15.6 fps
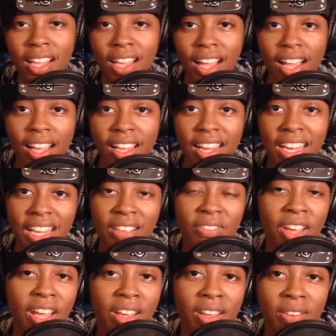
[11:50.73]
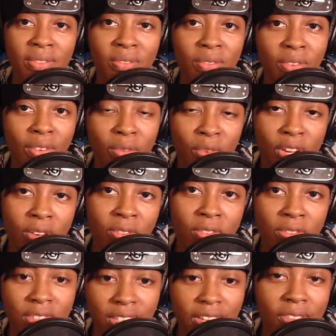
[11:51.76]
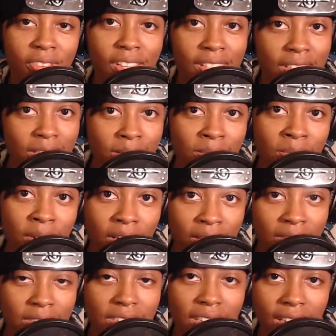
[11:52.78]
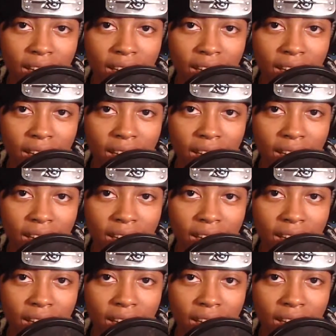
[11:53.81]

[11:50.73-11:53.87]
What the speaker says: Like if I would have done one this month,